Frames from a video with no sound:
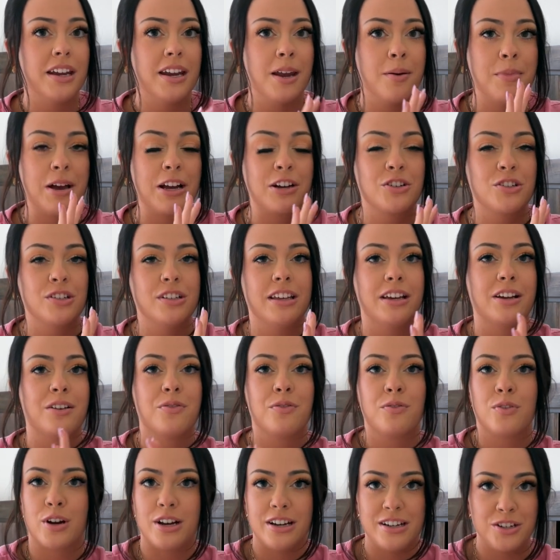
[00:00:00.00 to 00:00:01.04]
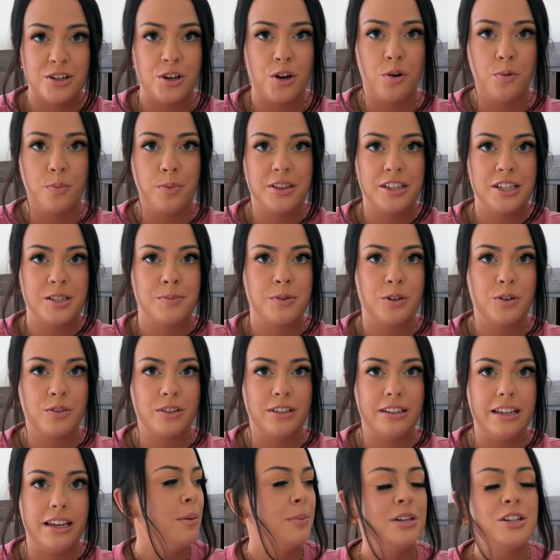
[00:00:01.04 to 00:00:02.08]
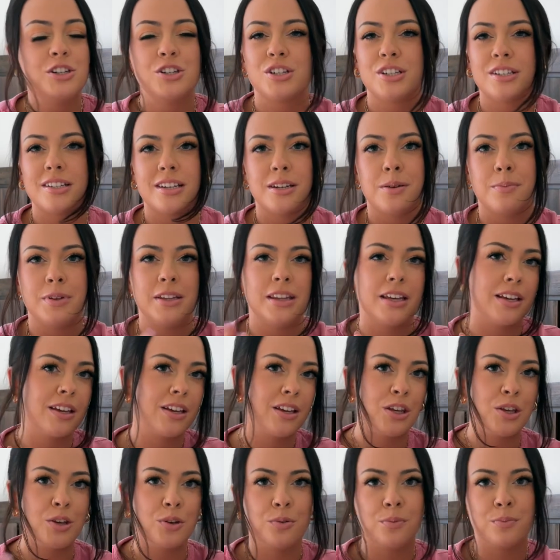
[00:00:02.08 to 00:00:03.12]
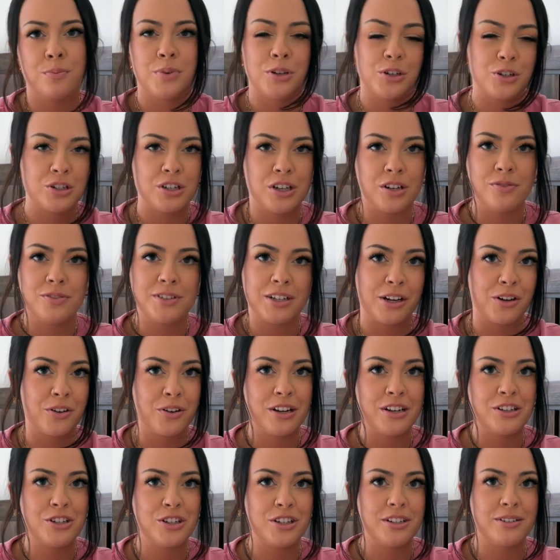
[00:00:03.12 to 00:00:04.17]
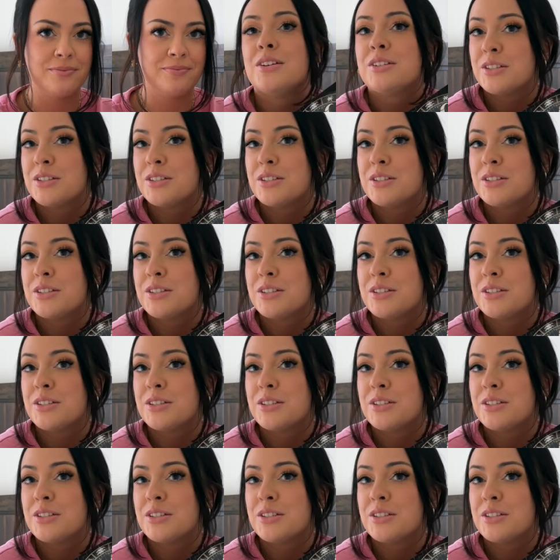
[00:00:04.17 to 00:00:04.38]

I'm actually like afraid to open this book really, but it's just going to be like a cute bookshelf decoration.